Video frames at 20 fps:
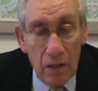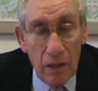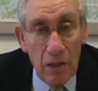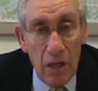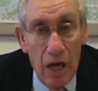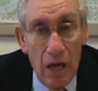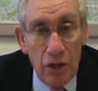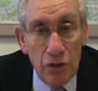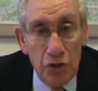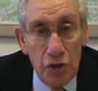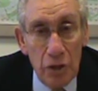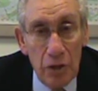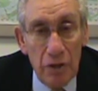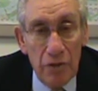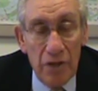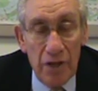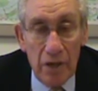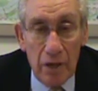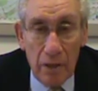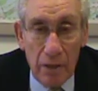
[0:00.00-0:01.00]
larger
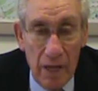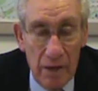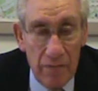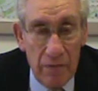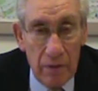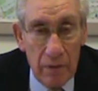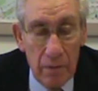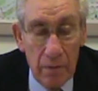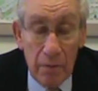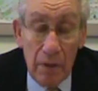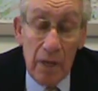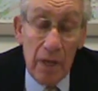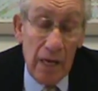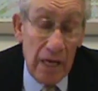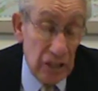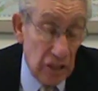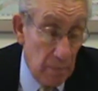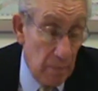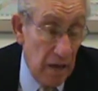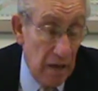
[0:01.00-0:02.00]
than 11.
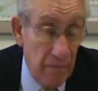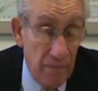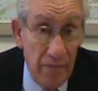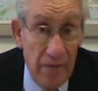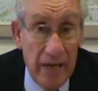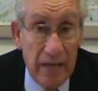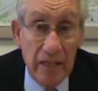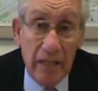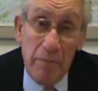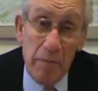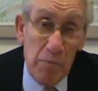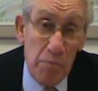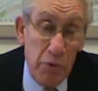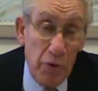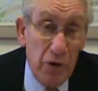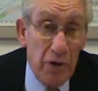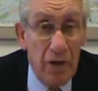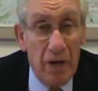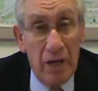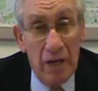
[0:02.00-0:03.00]
As a matter of fact, let me
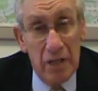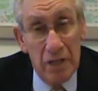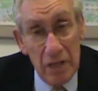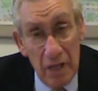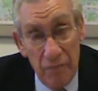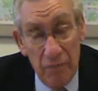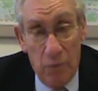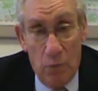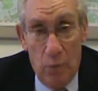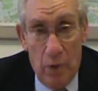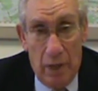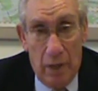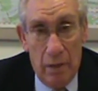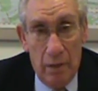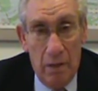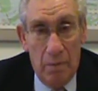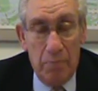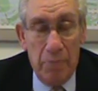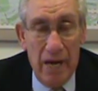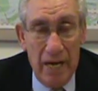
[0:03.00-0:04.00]
put it in a different way,
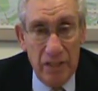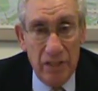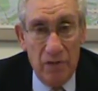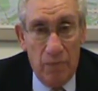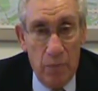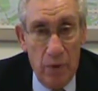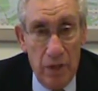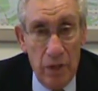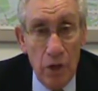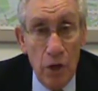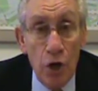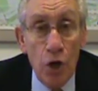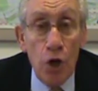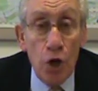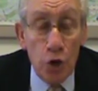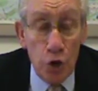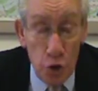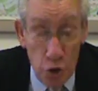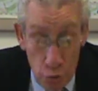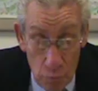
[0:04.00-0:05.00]
positive way.
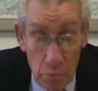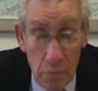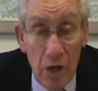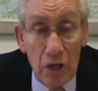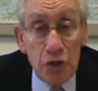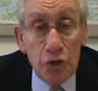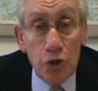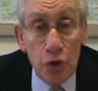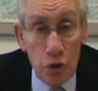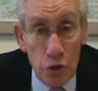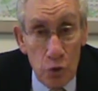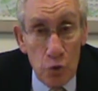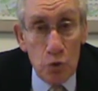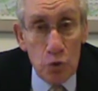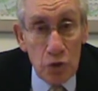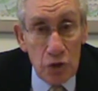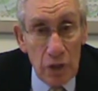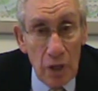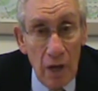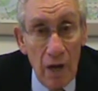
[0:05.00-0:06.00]
You must
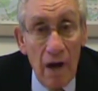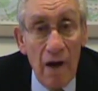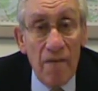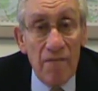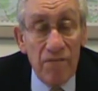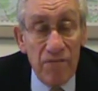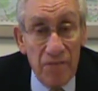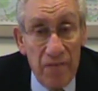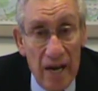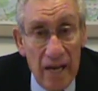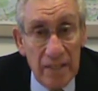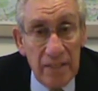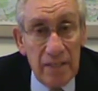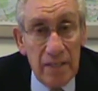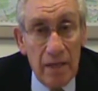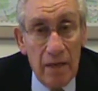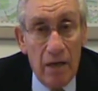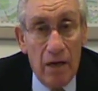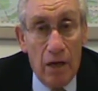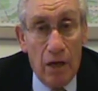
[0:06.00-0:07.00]
use
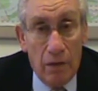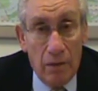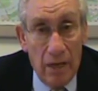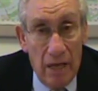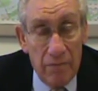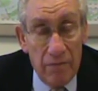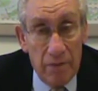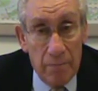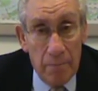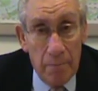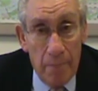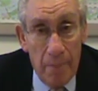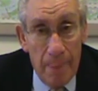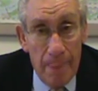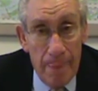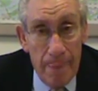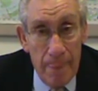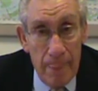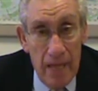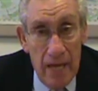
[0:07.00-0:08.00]
font 11.
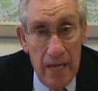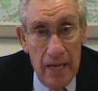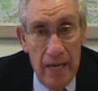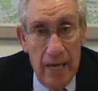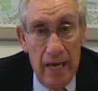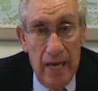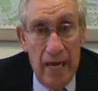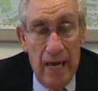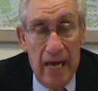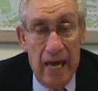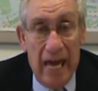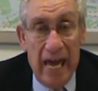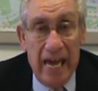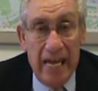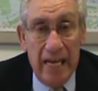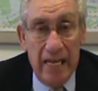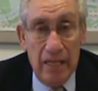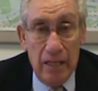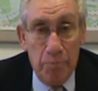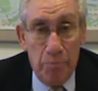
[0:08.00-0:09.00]

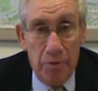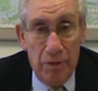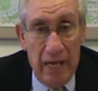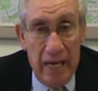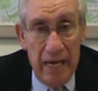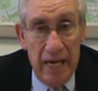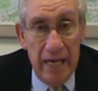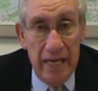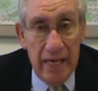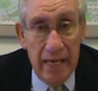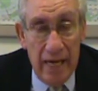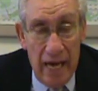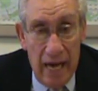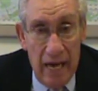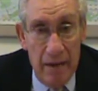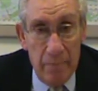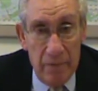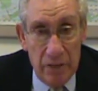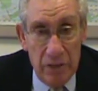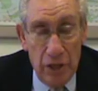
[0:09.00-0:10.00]
And in the planning
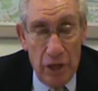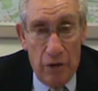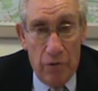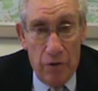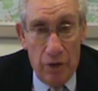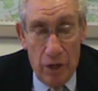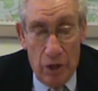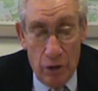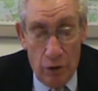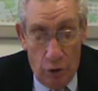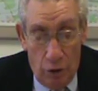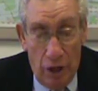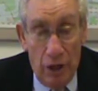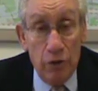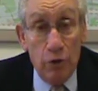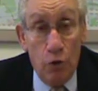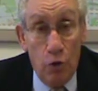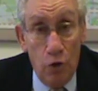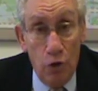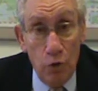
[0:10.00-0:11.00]
commentary,
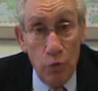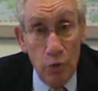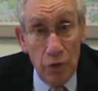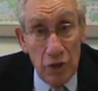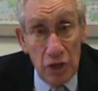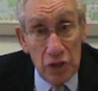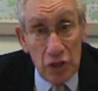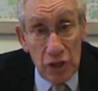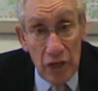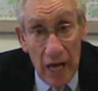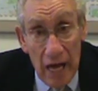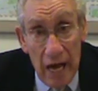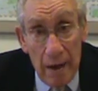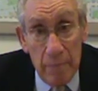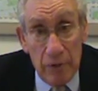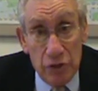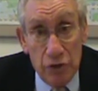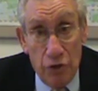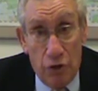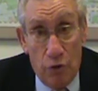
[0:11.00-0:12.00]
along with this
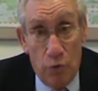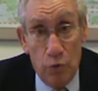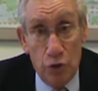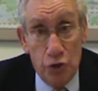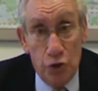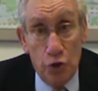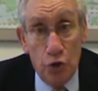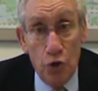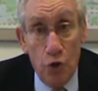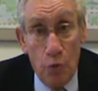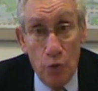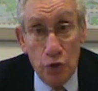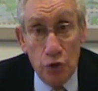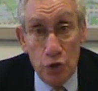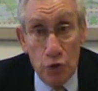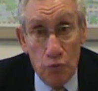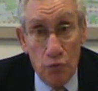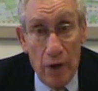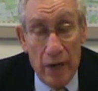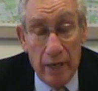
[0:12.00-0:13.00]
commentary which you're going
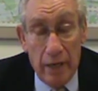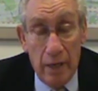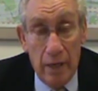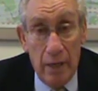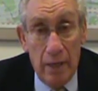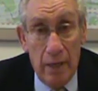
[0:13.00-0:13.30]
to write,